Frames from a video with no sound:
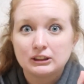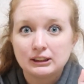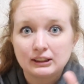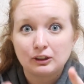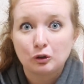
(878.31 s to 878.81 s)

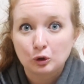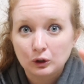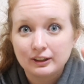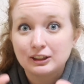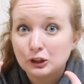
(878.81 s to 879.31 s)
This little,
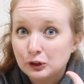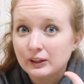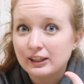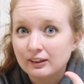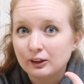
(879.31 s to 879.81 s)
did you
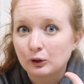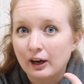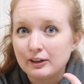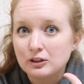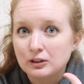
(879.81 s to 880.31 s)
hear the
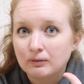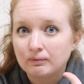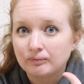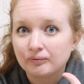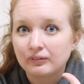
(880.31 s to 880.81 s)
crunch
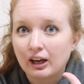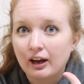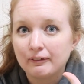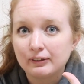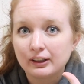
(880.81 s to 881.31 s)

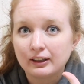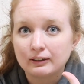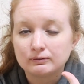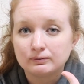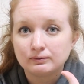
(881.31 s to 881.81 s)
of the?